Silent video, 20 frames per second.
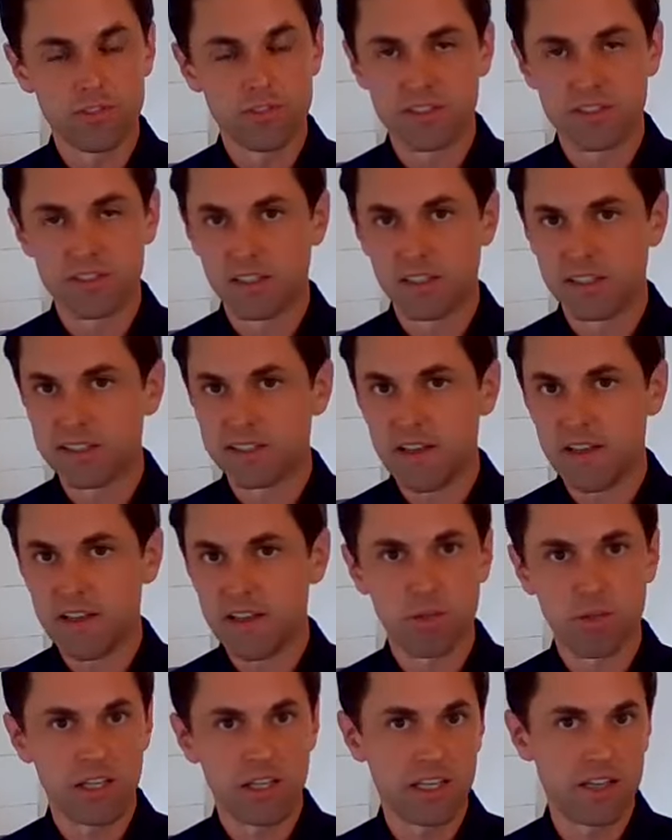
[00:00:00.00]
facilities
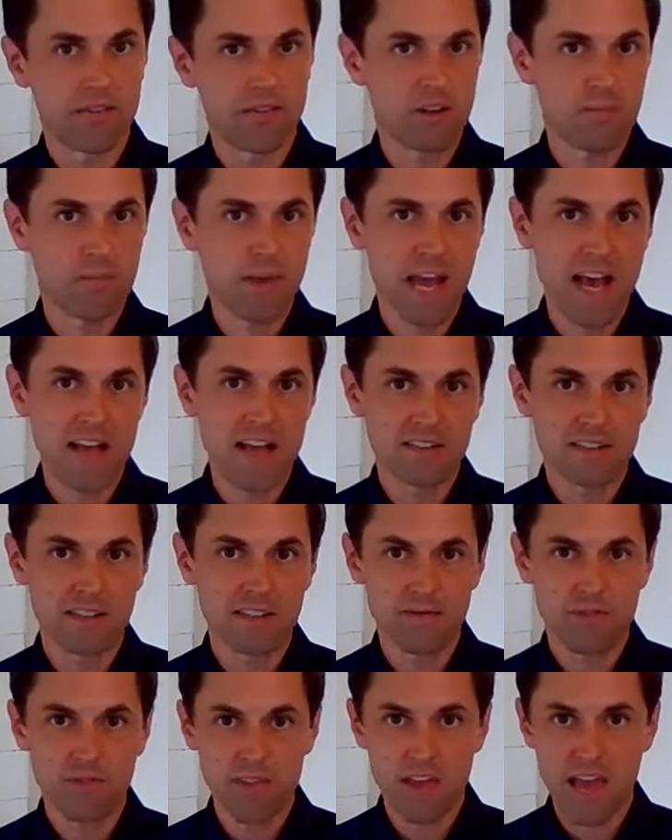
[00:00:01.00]
have plenty of
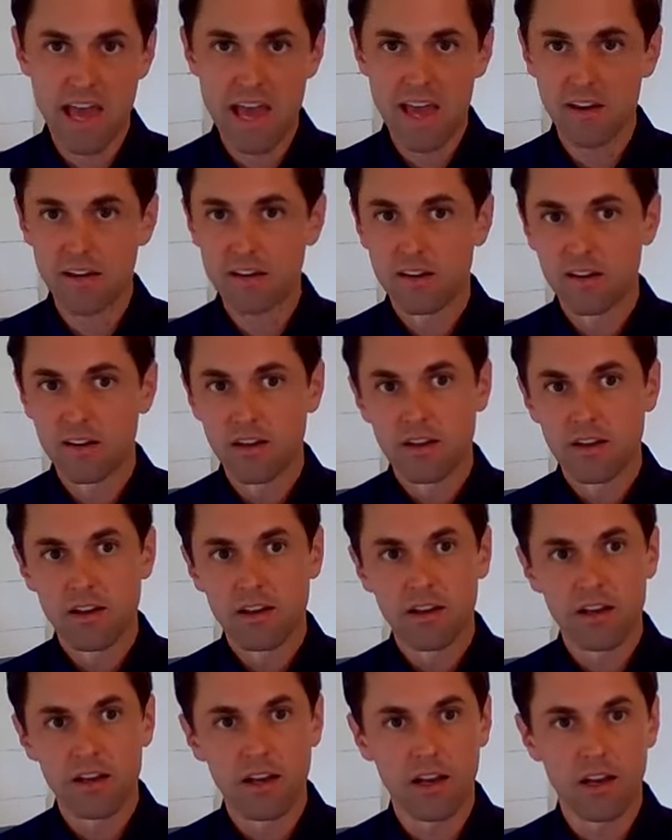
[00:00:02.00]
capacity for that.
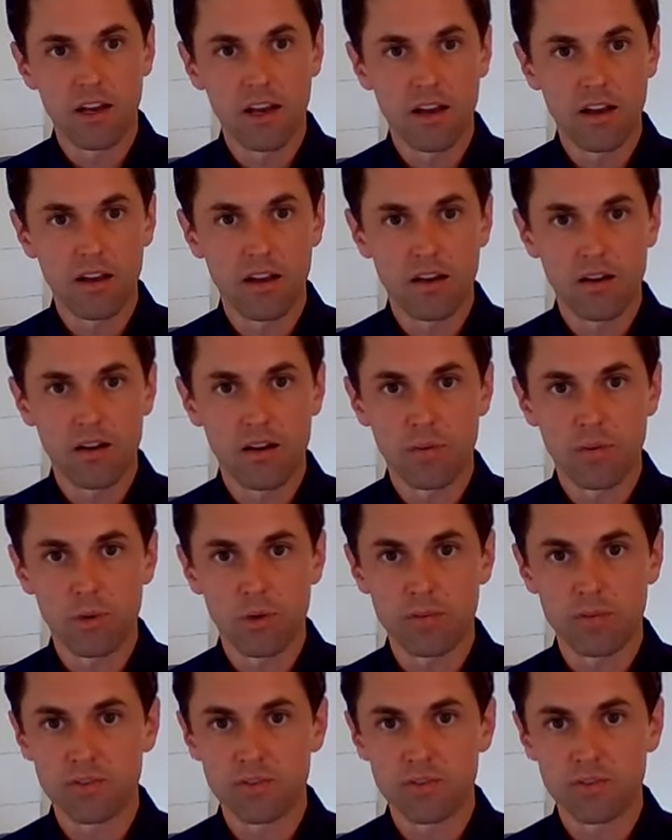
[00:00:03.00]
We've